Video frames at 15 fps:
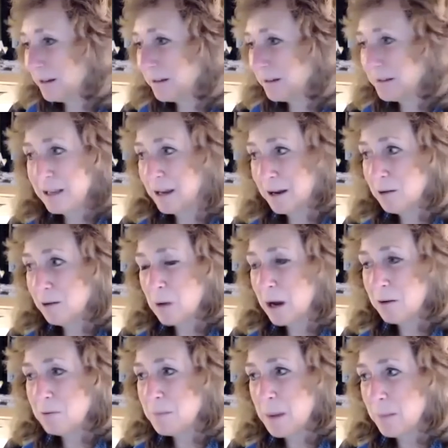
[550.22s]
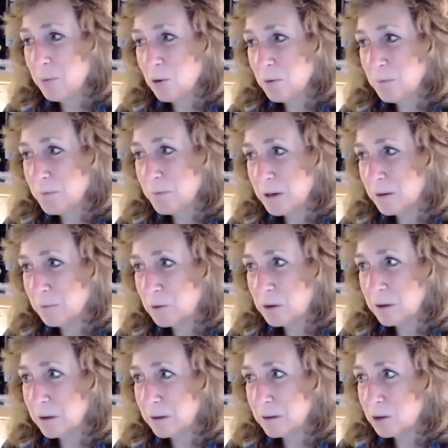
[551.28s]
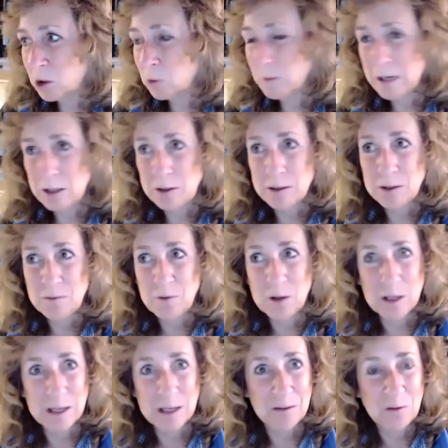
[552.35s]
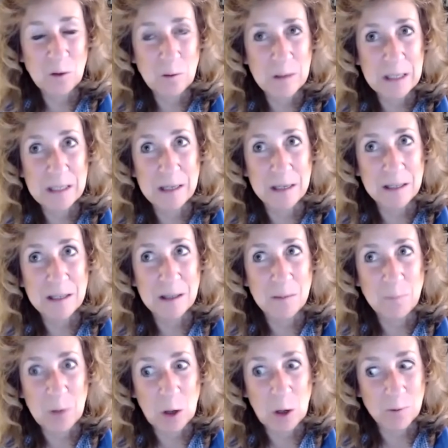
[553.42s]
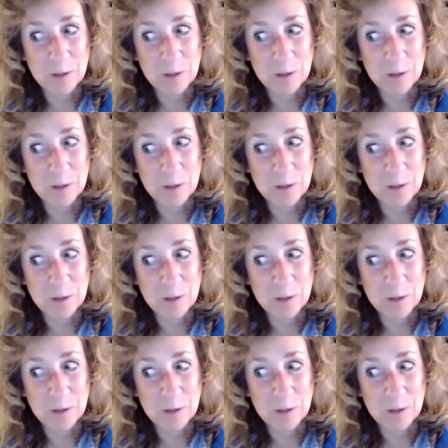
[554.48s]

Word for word: yeah, I, I remember you know tarantulas falling out of trees into the boat, and